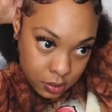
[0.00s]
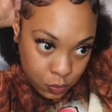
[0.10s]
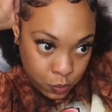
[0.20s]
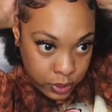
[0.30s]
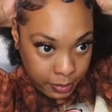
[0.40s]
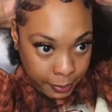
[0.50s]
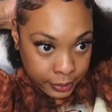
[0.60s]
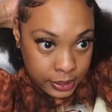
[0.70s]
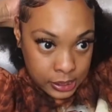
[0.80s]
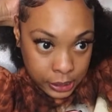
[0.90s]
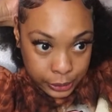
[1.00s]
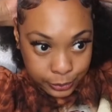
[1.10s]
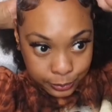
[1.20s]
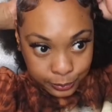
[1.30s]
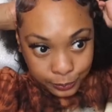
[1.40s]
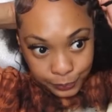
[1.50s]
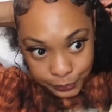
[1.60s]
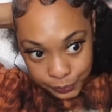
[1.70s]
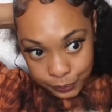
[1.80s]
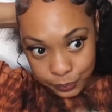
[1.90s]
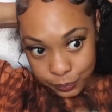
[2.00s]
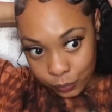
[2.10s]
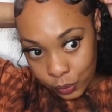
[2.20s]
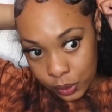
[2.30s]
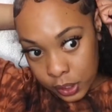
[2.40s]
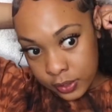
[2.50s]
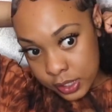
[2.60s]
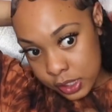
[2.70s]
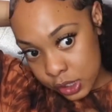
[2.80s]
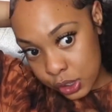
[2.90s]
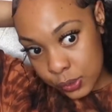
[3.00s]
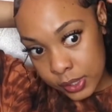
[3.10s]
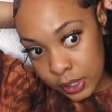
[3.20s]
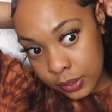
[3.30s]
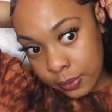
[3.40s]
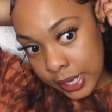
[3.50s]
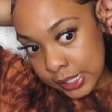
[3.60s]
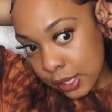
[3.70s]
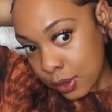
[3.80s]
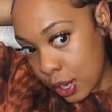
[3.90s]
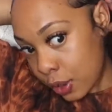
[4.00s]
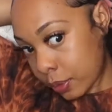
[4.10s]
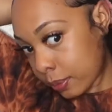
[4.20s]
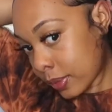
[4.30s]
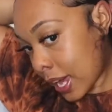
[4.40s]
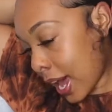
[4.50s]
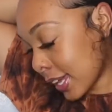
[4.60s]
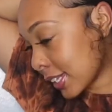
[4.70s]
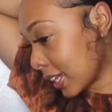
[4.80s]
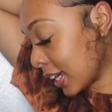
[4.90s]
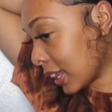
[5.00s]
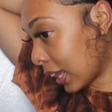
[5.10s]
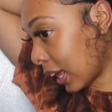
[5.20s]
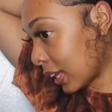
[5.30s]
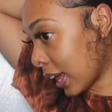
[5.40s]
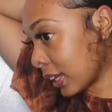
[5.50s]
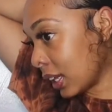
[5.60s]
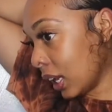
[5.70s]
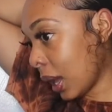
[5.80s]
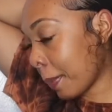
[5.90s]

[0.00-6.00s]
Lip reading: with my ponytail. And this is using the rat tail comb. Guys, look at that. Like, look at